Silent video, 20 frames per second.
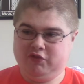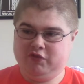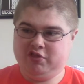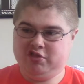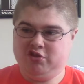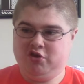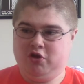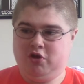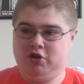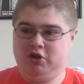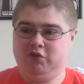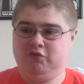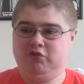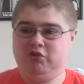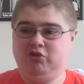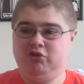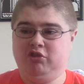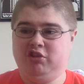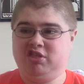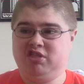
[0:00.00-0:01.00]
the song if
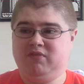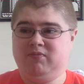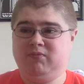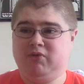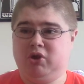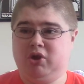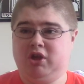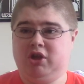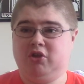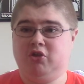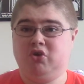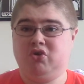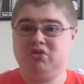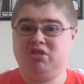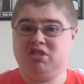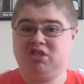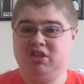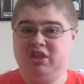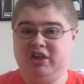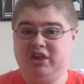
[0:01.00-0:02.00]
you listen very
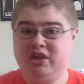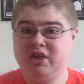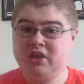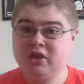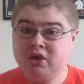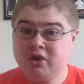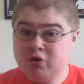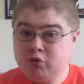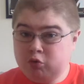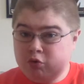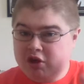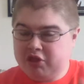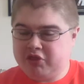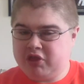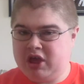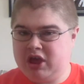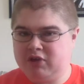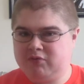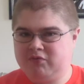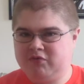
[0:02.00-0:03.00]
closely with
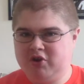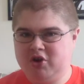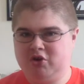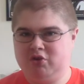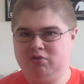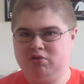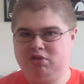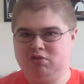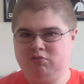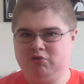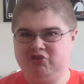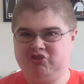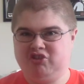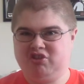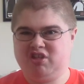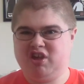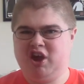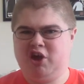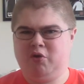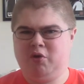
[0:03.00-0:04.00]
headphones, which
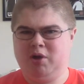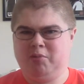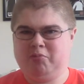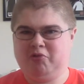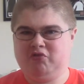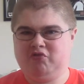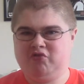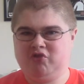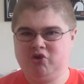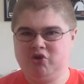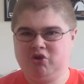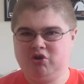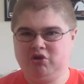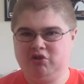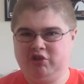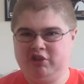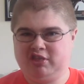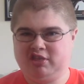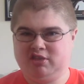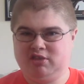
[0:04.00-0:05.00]
is how I prefer to
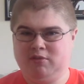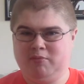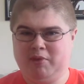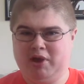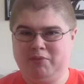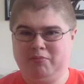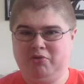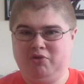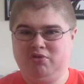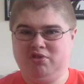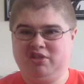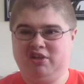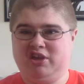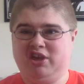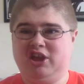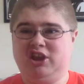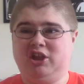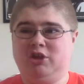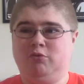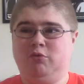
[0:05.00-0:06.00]
listen to my
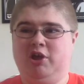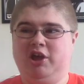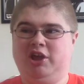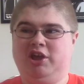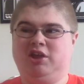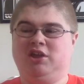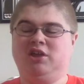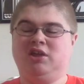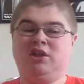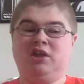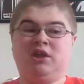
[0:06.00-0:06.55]
music anyway.